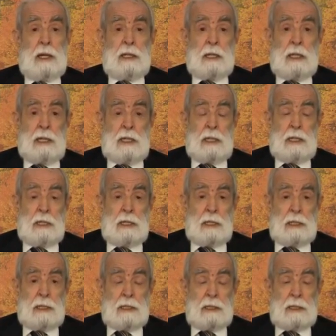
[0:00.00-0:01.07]
Allah
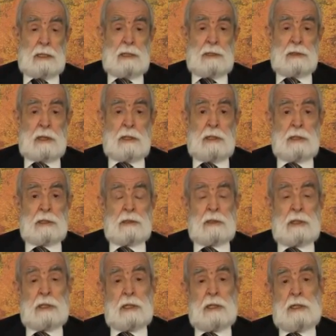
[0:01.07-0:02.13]
ile insan
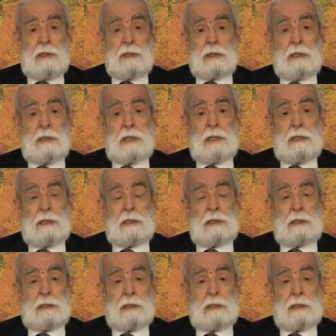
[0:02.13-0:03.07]
arasındaki ilişkiler